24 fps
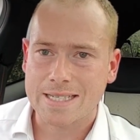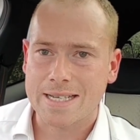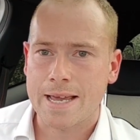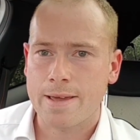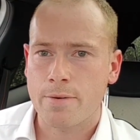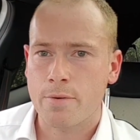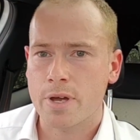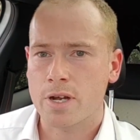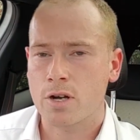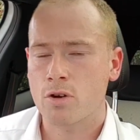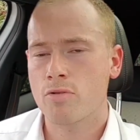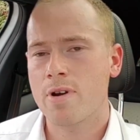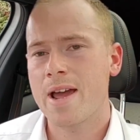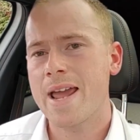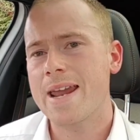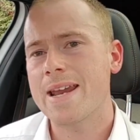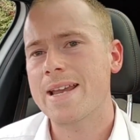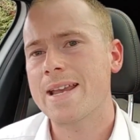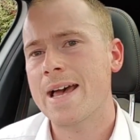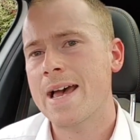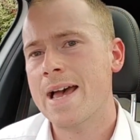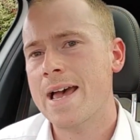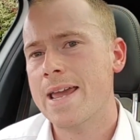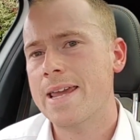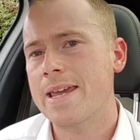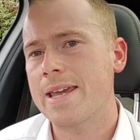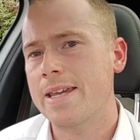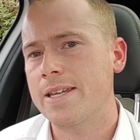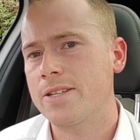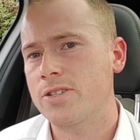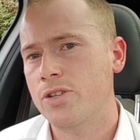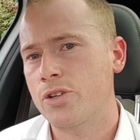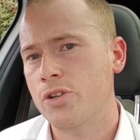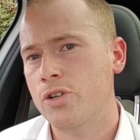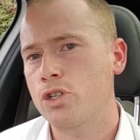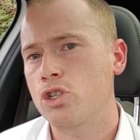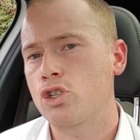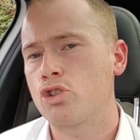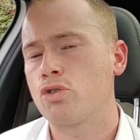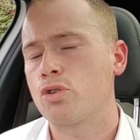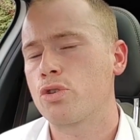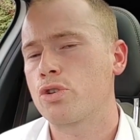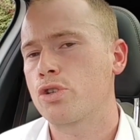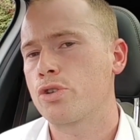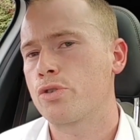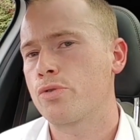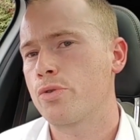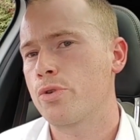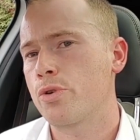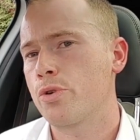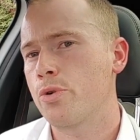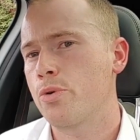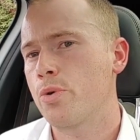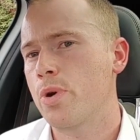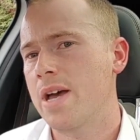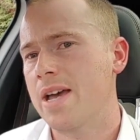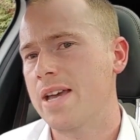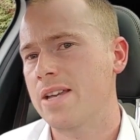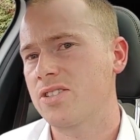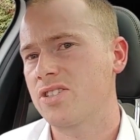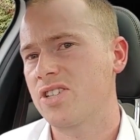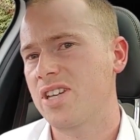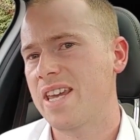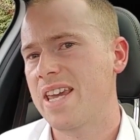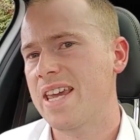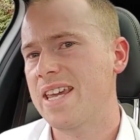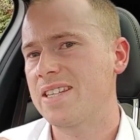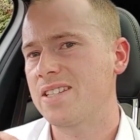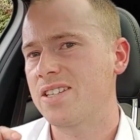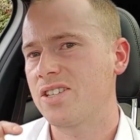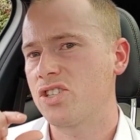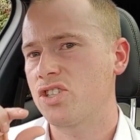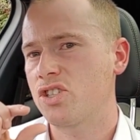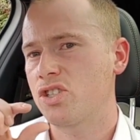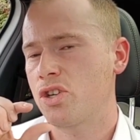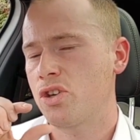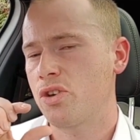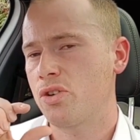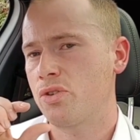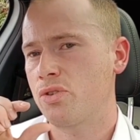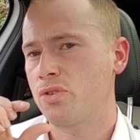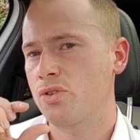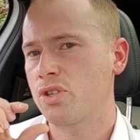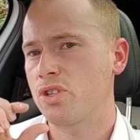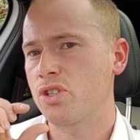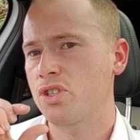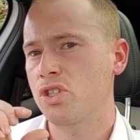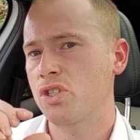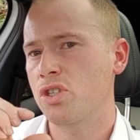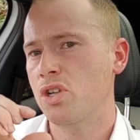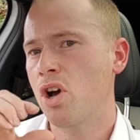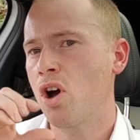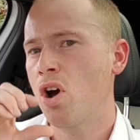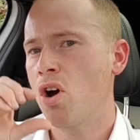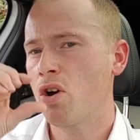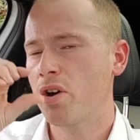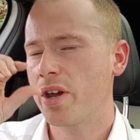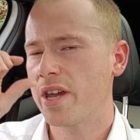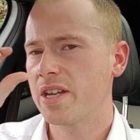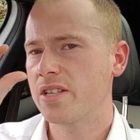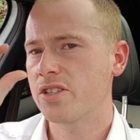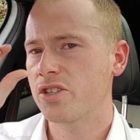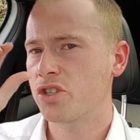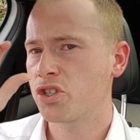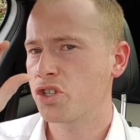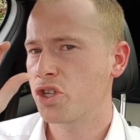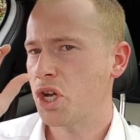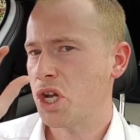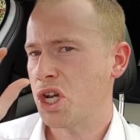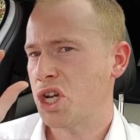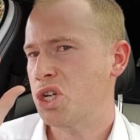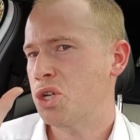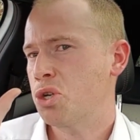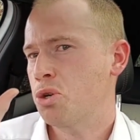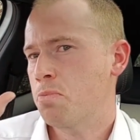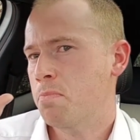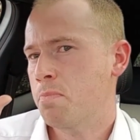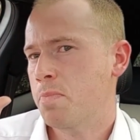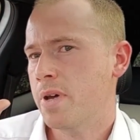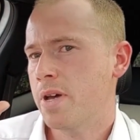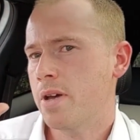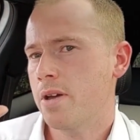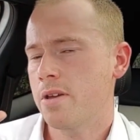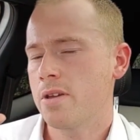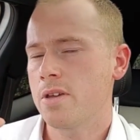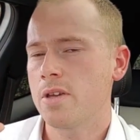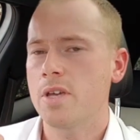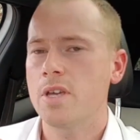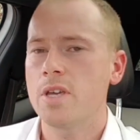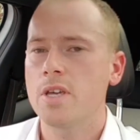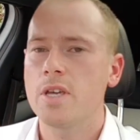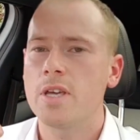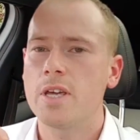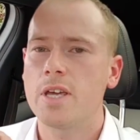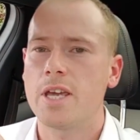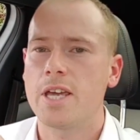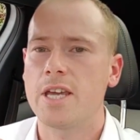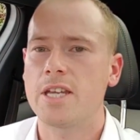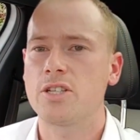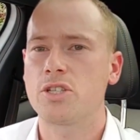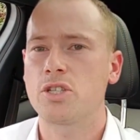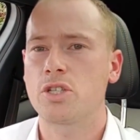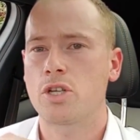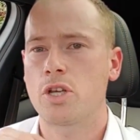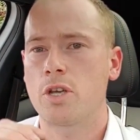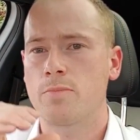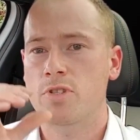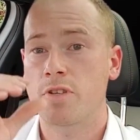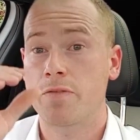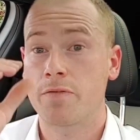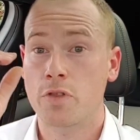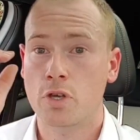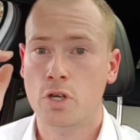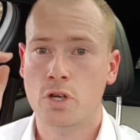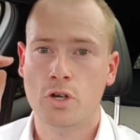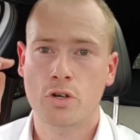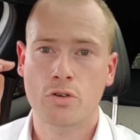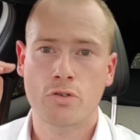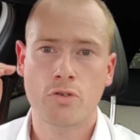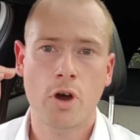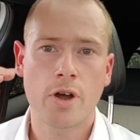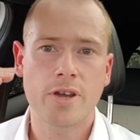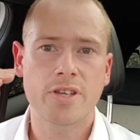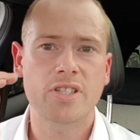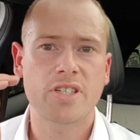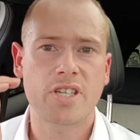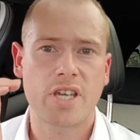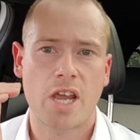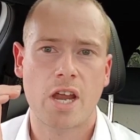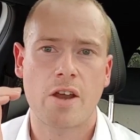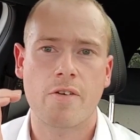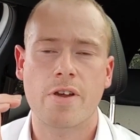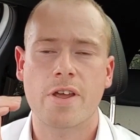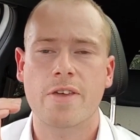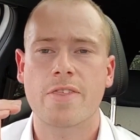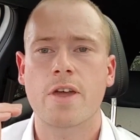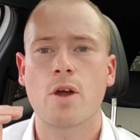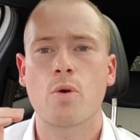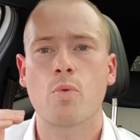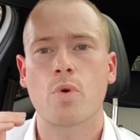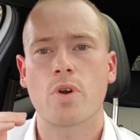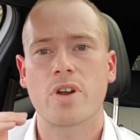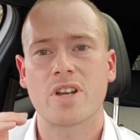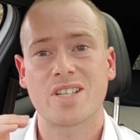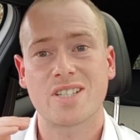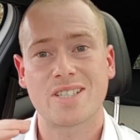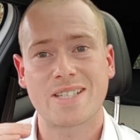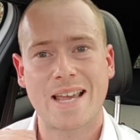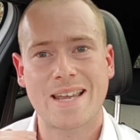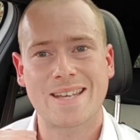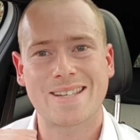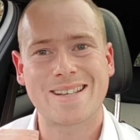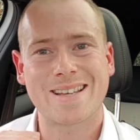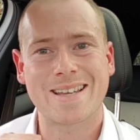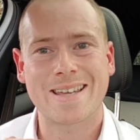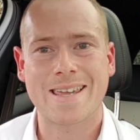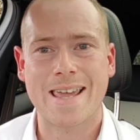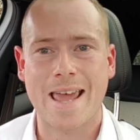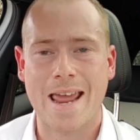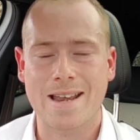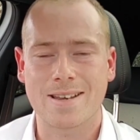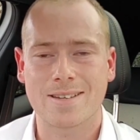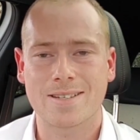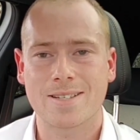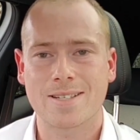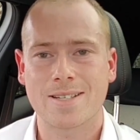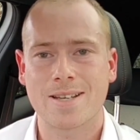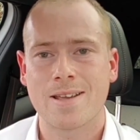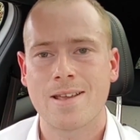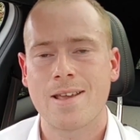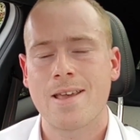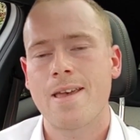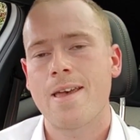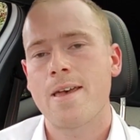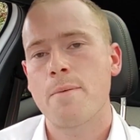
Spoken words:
Now, a grade A is an instructor who has hit a certain target, a certain number, in terms of the criteria that we're assessed against.